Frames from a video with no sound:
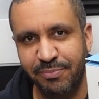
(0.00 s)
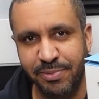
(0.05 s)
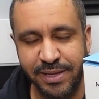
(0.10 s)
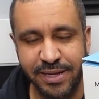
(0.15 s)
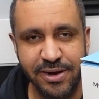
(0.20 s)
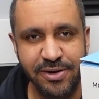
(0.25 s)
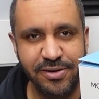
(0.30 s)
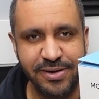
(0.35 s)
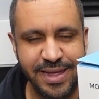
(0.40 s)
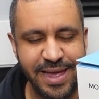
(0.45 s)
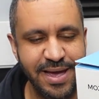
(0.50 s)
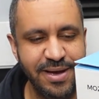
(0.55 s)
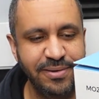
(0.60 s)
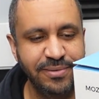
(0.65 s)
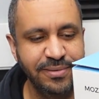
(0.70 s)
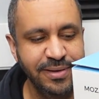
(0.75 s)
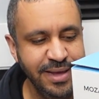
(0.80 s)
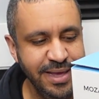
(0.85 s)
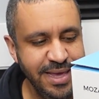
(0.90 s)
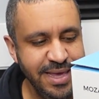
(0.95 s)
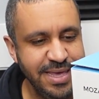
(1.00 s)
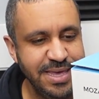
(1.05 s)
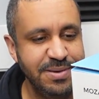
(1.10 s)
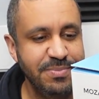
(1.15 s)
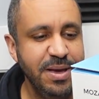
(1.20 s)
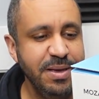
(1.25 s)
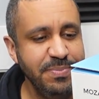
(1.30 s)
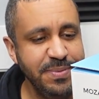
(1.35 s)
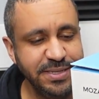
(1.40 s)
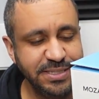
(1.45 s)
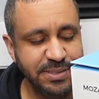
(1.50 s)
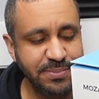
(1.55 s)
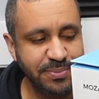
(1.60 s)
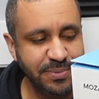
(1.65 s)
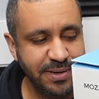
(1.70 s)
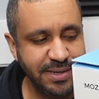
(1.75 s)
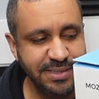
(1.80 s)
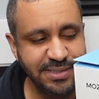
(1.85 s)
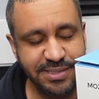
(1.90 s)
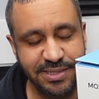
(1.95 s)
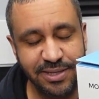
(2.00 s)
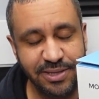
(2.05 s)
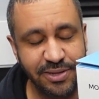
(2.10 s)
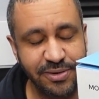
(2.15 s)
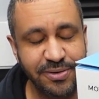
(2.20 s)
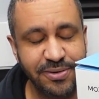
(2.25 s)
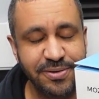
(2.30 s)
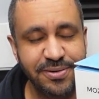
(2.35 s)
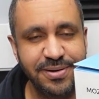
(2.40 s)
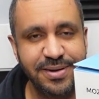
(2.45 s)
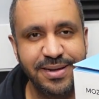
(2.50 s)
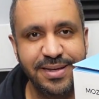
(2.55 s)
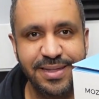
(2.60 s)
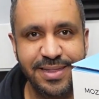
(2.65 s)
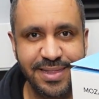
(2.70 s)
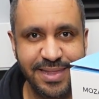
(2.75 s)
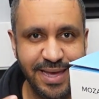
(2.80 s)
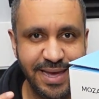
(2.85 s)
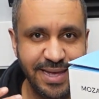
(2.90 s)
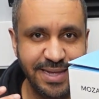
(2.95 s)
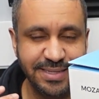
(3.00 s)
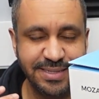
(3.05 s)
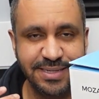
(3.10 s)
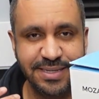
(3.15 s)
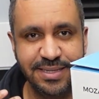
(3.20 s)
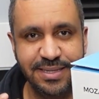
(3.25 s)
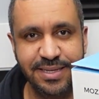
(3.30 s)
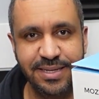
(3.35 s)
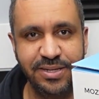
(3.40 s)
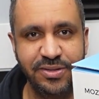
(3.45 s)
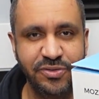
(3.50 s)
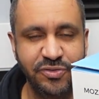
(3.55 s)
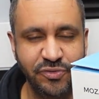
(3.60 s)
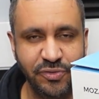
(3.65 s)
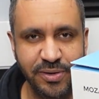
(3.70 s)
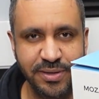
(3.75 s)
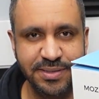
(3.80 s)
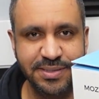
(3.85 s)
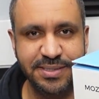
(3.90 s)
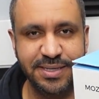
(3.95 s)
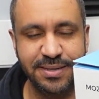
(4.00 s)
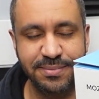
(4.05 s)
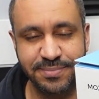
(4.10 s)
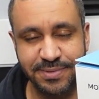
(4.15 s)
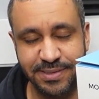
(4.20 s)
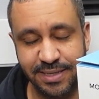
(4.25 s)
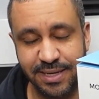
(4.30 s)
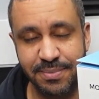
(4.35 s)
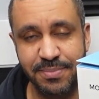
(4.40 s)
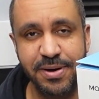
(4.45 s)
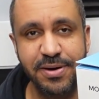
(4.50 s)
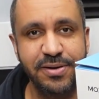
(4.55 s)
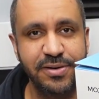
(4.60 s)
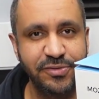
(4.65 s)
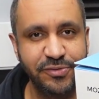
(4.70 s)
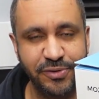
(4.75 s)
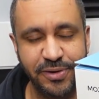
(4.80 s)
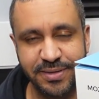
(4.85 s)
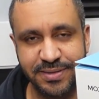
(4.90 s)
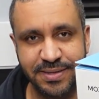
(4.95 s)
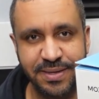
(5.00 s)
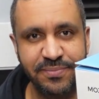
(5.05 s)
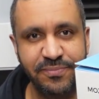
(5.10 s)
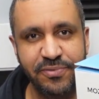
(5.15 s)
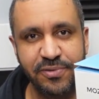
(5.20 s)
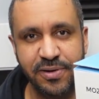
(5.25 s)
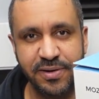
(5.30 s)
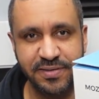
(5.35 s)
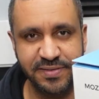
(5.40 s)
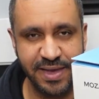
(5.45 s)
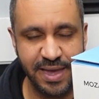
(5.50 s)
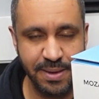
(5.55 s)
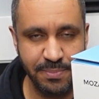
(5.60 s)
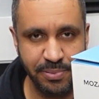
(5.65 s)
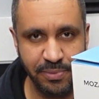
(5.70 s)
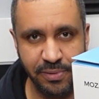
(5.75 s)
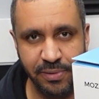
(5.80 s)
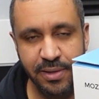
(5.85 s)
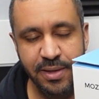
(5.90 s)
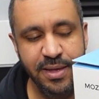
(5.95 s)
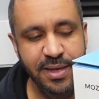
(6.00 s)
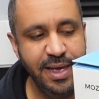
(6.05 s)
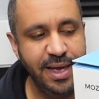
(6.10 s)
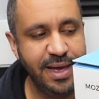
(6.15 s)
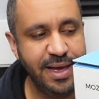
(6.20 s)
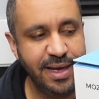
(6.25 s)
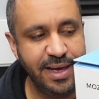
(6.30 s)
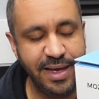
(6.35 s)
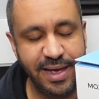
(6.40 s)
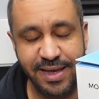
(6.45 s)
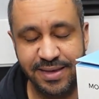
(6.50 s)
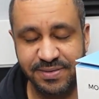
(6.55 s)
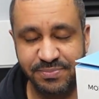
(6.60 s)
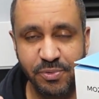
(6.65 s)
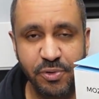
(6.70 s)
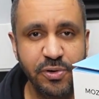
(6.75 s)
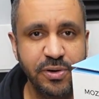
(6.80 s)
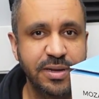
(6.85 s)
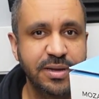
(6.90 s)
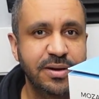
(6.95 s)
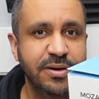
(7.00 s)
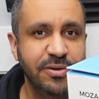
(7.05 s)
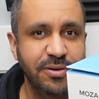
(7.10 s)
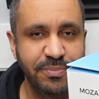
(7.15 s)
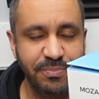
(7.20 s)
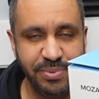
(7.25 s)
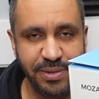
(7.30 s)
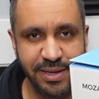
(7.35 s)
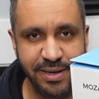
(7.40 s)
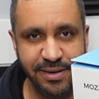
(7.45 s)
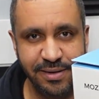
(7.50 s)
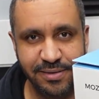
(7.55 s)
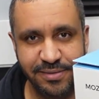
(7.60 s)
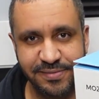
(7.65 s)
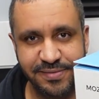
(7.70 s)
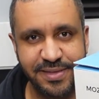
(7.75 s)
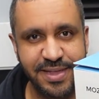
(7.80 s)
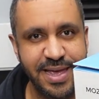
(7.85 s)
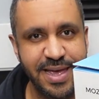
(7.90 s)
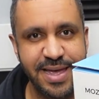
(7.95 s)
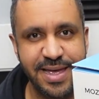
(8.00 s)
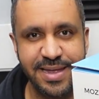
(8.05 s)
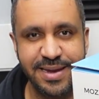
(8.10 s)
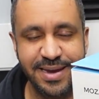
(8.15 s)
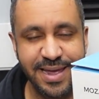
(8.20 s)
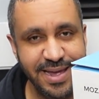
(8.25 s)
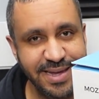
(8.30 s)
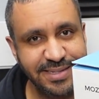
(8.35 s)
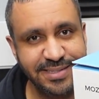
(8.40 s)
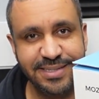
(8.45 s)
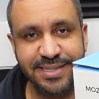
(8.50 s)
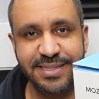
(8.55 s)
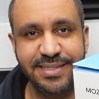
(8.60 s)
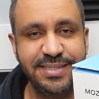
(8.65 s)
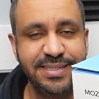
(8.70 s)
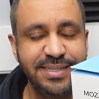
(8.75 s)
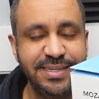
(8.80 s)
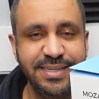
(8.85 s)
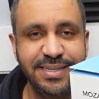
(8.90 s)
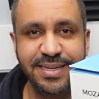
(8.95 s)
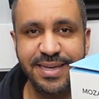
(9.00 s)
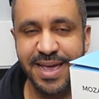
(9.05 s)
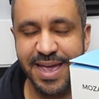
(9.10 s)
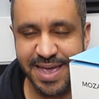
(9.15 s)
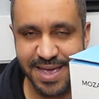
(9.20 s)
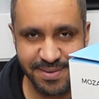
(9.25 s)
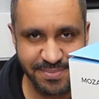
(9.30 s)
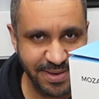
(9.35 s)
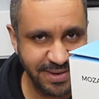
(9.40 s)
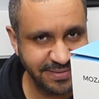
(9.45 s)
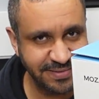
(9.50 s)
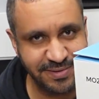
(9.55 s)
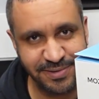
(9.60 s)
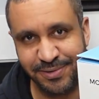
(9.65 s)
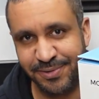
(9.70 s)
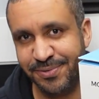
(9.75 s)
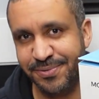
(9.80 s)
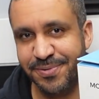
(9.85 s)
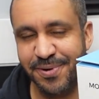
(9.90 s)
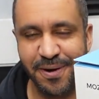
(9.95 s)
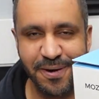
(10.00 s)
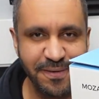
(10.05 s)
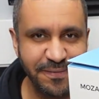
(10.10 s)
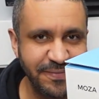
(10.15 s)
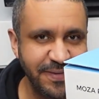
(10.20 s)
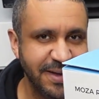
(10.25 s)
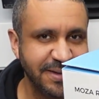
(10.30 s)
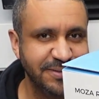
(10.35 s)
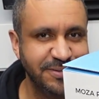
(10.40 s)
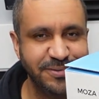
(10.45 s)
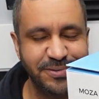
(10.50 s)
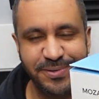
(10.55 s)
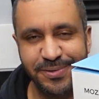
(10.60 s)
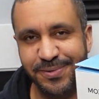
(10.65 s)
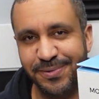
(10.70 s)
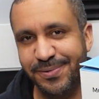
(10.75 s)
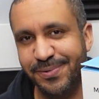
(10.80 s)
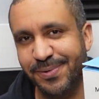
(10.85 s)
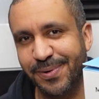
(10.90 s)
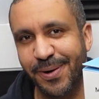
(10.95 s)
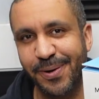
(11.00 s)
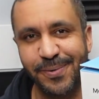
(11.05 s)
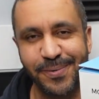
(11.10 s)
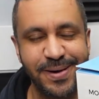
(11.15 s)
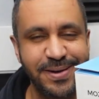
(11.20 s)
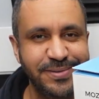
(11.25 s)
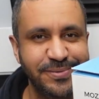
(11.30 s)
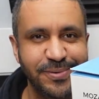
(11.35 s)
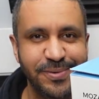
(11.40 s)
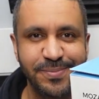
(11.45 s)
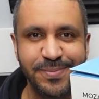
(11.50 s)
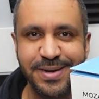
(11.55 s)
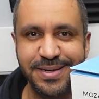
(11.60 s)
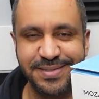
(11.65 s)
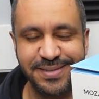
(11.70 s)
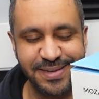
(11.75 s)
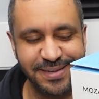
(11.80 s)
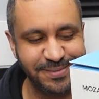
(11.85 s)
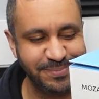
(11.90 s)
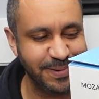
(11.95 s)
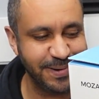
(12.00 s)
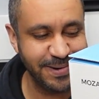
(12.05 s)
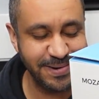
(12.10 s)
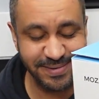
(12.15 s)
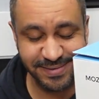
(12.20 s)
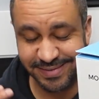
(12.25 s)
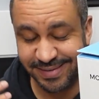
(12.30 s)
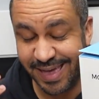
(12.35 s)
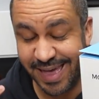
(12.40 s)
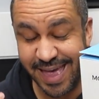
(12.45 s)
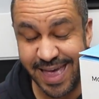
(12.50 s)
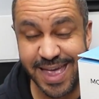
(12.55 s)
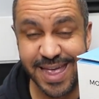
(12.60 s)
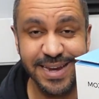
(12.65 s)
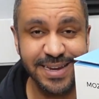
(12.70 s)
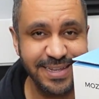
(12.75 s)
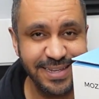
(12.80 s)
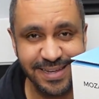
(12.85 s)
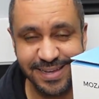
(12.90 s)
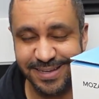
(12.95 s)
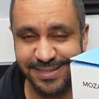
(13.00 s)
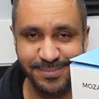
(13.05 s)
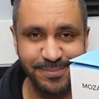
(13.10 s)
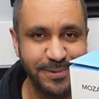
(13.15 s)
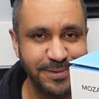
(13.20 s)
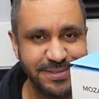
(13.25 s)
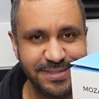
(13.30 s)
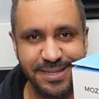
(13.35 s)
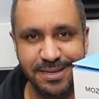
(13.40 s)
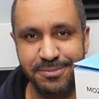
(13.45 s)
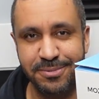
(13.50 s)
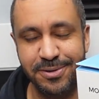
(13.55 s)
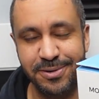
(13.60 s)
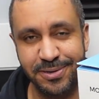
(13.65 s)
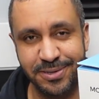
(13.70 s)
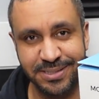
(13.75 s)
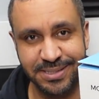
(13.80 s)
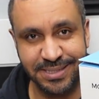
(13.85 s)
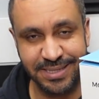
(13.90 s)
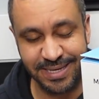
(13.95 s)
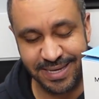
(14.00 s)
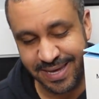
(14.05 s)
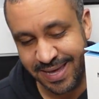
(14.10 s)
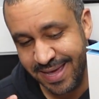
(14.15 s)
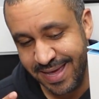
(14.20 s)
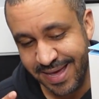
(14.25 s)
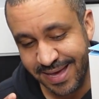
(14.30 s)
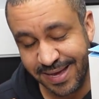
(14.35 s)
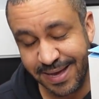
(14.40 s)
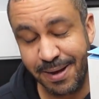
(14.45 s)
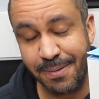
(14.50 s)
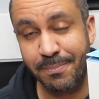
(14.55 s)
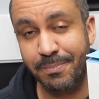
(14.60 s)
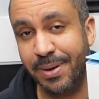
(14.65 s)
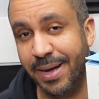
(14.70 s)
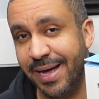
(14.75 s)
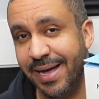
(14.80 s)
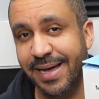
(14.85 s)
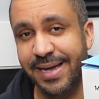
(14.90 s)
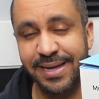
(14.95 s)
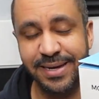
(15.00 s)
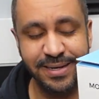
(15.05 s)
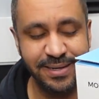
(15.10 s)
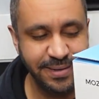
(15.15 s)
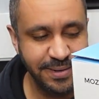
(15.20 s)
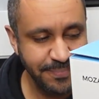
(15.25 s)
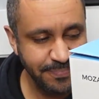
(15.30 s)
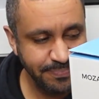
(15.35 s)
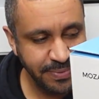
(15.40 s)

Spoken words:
player count, you might be surprised to learn that the truck sims, like American Truck Sim, for example, has more concurrent players than ACC, AMS2, rFactor 2, Racer and Racing Experience, and EA Sports WRC combined.